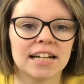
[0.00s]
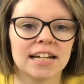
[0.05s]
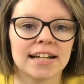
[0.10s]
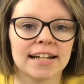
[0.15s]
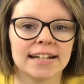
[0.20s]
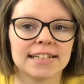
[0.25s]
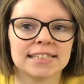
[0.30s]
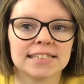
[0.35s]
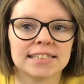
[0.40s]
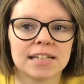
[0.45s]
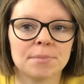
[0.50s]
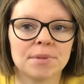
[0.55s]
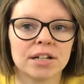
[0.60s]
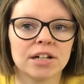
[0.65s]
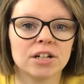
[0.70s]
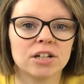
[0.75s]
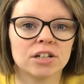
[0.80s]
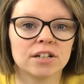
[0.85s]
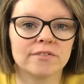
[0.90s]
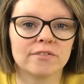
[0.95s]
it's
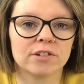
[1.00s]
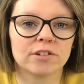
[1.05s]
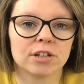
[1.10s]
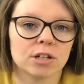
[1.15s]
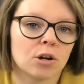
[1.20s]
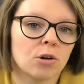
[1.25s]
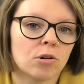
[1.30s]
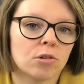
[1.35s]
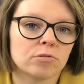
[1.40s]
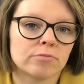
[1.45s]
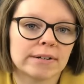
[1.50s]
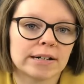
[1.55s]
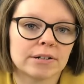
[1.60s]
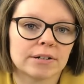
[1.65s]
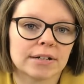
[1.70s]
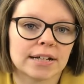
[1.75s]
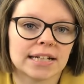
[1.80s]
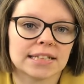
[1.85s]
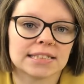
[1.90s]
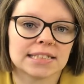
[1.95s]
something good for the cold winter
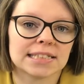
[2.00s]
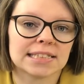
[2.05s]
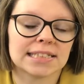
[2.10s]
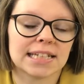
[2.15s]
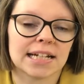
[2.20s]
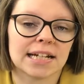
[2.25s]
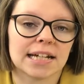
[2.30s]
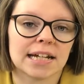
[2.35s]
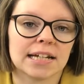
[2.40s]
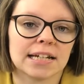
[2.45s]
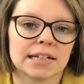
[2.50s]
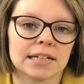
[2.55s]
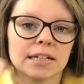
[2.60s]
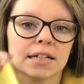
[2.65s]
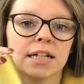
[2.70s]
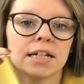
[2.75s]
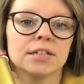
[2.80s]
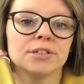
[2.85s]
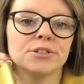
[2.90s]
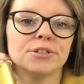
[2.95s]
days to stay in and
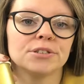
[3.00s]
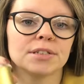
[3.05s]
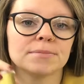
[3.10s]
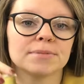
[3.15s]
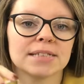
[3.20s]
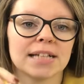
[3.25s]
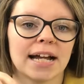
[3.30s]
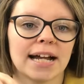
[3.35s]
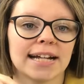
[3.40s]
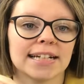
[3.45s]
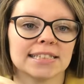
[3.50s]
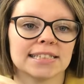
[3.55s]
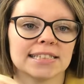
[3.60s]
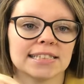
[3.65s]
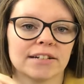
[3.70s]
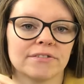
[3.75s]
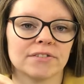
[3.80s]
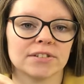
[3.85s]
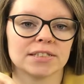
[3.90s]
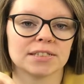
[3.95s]
do some science
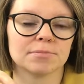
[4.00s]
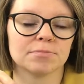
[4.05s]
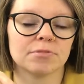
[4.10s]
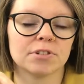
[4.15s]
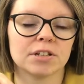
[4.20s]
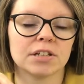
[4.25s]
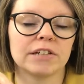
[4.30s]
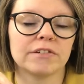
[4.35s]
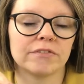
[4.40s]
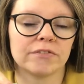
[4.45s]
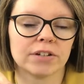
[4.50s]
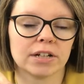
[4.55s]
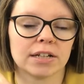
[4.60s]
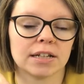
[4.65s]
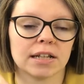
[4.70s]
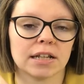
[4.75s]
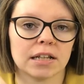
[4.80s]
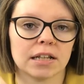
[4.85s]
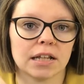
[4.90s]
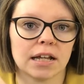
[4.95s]
stuff and some really
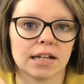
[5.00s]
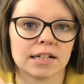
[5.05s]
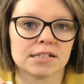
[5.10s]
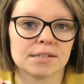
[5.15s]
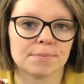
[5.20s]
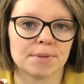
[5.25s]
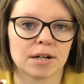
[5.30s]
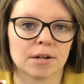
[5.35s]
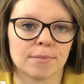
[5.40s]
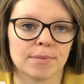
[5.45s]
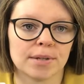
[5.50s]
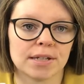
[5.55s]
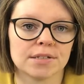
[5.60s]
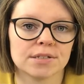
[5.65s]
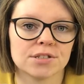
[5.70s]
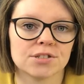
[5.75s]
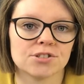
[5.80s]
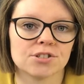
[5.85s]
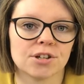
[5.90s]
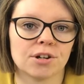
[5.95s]
fun
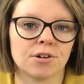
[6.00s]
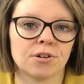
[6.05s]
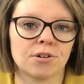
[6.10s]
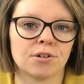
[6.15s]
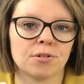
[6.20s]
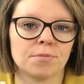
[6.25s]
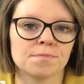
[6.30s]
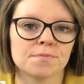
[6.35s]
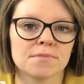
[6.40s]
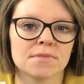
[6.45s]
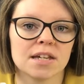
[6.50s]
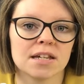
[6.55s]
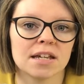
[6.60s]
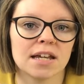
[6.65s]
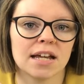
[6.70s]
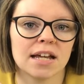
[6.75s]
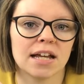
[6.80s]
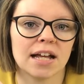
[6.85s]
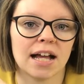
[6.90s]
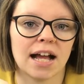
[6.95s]
experiments. So
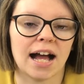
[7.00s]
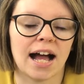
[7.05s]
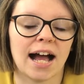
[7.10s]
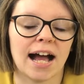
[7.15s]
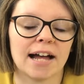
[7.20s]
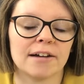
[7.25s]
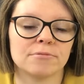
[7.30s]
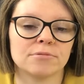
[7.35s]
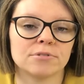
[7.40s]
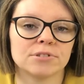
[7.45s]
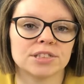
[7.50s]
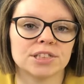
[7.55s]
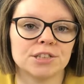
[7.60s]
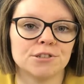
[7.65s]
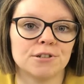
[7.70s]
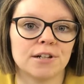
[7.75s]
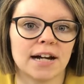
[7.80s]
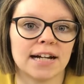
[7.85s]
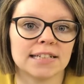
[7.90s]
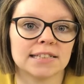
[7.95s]
I will see
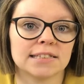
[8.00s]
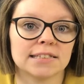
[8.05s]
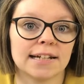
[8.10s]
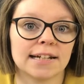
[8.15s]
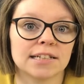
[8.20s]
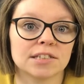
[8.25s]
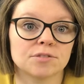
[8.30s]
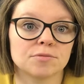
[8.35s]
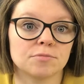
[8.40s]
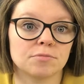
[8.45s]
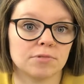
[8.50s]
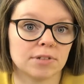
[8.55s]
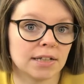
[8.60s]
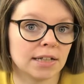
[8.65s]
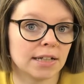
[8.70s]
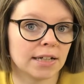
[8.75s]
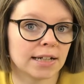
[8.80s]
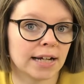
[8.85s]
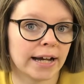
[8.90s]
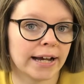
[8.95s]
you guys next
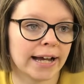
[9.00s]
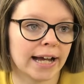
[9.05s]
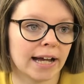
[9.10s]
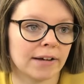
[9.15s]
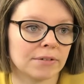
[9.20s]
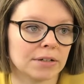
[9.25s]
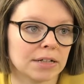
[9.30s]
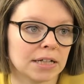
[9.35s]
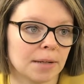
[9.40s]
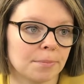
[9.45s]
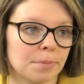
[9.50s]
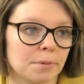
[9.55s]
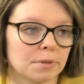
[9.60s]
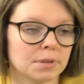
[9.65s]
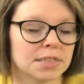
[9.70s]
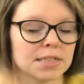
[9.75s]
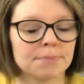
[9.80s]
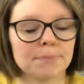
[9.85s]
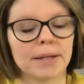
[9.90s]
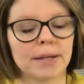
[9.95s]
week. I have a couple
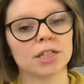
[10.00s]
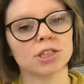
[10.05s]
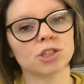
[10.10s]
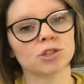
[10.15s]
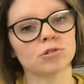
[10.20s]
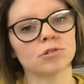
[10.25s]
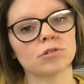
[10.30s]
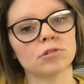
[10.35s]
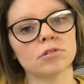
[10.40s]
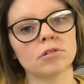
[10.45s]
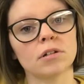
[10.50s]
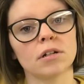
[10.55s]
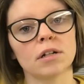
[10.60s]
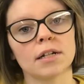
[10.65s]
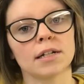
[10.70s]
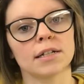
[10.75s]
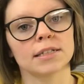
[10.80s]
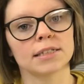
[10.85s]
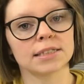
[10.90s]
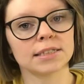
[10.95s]
special
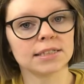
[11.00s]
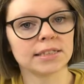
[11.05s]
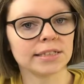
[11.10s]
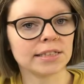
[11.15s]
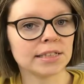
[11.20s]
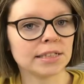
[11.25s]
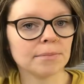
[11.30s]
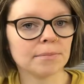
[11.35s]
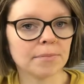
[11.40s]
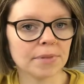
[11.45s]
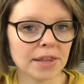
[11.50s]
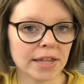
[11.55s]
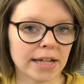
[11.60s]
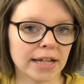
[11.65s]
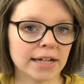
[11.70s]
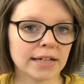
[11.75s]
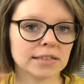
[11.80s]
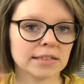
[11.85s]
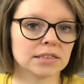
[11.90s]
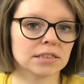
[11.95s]
STEAM
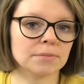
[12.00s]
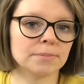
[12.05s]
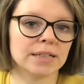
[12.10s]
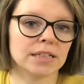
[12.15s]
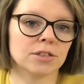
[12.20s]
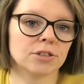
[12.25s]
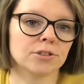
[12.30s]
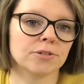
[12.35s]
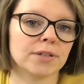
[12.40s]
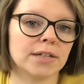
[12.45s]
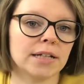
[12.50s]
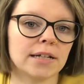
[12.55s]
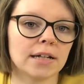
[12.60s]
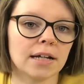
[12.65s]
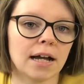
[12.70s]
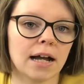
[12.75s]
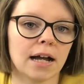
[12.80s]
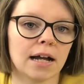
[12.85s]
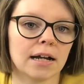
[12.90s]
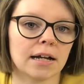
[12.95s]
things to be doing
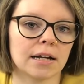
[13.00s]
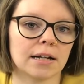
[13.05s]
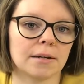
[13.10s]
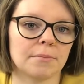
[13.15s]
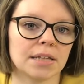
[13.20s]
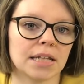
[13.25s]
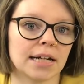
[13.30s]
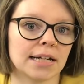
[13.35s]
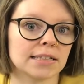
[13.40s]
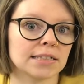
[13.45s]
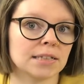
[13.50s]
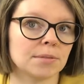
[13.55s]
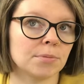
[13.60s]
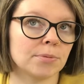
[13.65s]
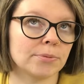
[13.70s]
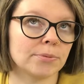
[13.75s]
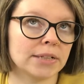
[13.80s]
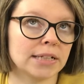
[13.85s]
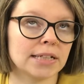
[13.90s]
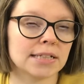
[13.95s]
in the next
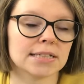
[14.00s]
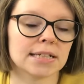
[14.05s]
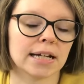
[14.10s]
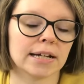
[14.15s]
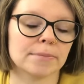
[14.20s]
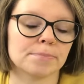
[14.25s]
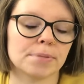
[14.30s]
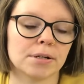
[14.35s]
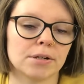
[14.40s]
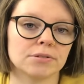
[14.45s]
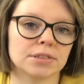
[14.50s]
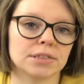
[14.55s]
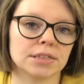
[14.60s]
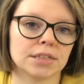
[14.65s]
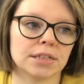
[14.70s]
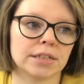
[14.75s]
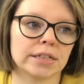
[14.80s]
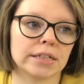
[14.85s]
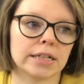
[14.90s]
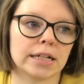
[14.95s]
couple weeks. I
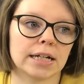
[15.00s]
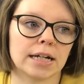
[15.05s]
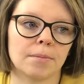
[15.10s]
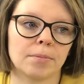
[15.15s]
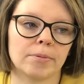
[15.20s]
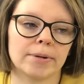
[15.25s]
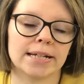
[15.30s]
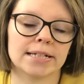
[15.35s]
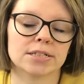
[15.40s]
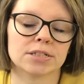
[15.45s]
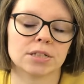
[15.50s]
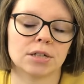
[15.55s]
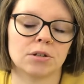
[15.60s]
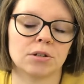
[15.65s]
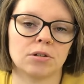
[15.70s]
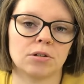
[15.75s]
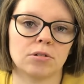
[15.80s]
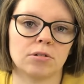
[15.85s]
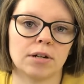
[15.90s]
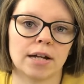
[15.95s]
posted a couple weeks
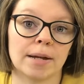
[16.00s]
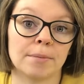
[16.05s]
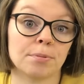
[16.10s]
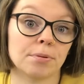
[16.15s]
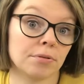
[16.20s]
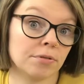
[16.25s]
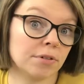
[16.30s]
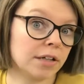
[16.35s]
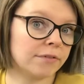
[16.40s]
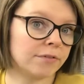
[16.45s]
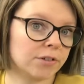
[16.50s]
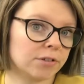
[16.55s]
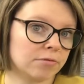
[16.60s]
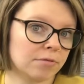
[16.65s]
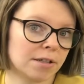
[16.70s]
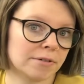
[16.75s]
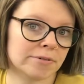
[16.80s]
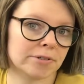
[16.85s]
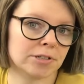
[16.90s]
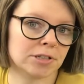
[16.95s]
ago a preview of
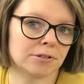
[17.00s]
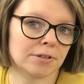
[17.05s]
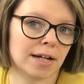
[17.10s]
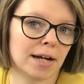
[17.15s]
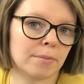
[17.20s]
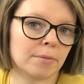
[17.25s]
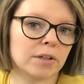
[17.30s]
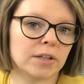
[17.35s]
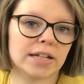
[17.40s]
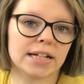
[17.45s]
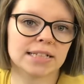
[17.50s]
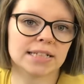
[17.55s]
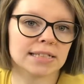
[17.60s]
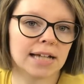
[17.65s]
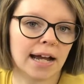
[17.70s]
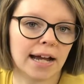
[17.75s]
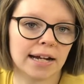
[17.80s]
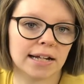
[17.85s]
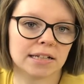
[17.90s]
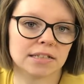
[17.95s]
what we're doing. I'm really
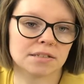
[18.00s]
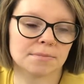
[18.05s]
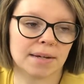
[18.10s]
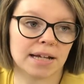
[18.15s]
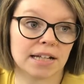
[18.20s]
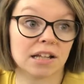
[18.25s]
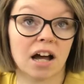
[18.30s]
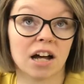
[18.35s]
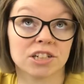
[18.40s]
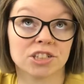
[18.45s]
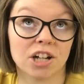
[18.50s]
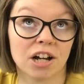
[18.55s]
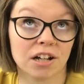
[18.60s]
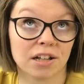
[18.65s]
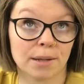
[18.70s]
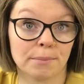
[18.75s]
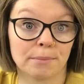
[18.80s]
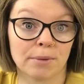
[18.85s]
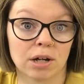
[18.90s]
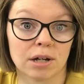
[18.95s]
excited to make hot
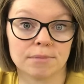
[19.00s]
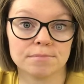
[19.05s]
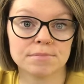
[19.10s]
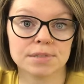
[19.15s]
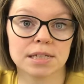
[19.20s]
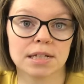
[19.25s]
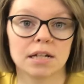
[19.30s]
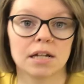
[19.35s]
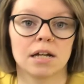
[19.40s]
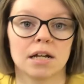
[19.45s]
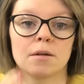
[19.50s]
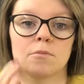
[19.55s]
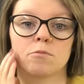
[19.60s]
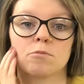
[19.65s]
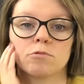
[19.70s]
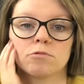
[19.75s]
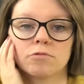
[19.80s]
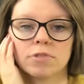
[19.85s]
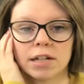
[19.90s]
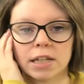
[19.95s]
chocolate bombs.
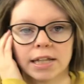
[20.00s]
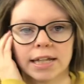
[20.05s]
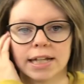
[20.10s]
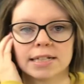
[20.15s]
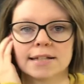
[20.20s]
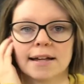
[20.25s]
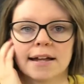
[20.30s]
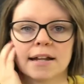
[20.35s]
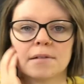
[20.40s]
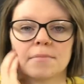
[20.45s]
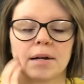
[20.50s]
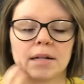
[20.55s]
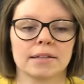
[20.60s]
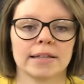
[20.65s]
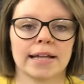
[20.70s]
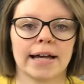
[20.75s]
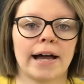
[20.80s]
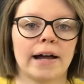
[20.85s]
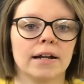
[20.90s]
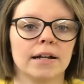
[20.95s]
Really excited about
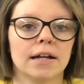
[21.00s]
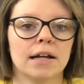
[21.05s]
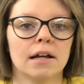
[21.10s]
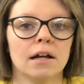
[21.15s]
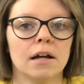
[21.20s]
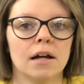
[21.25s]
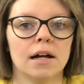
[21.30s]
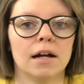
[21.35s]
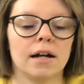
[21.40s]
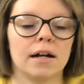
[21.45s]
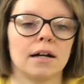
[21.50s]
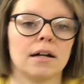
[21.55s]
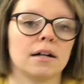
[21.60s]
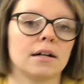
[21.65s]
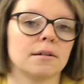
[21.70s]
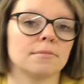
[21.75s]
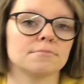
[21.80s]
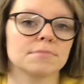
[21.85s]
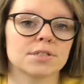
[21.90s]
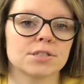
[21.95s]
that.
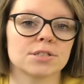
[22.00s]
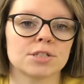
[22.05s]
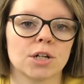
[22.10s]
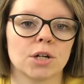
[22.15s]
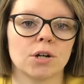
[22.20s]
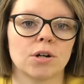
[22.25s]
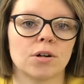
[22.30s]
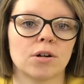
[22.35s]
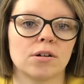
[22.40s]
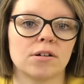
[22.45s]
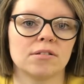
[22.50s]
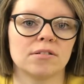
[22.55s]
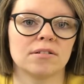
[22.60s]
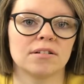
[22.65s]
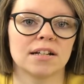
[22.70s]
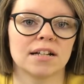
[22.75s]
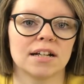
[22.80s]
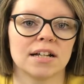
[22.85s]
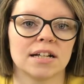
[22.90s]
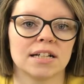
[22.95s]
So
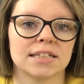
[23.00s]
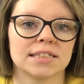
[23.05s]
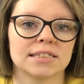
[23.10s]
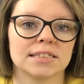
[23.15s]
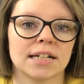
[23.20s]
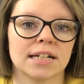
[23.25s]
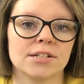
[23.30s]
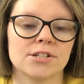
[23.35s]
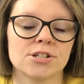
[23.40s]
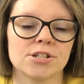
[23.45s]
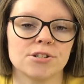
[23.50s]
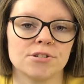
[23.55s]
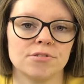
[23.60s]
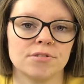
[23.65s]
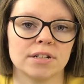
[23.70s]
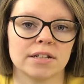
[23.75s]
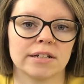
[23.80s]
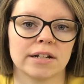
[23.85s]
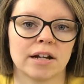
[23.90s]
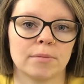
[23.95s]
stay
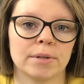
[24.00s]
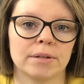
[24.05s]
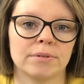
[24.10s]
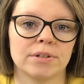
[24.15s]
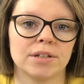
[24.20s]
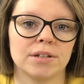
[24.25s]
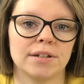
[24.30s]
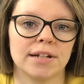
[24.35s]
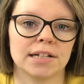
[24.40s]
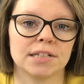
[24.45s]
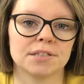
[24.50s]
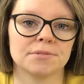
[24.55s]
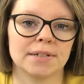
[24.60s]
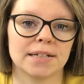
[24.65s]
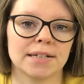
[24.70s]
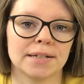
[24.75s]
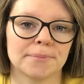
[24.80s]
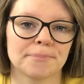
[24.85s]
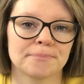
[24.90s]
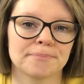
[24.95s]
tuned, and I'll be with you next
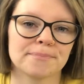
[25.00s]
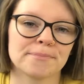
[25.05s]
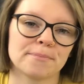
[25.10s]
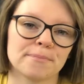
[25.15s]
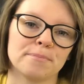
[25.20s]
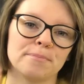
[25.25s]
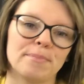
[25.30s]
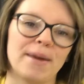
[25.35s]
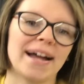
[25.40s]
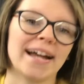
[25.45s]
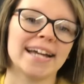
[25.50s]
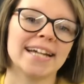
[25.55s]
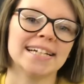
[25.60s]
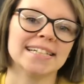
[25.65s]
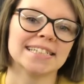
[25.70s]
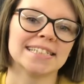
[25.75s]
week. Bye.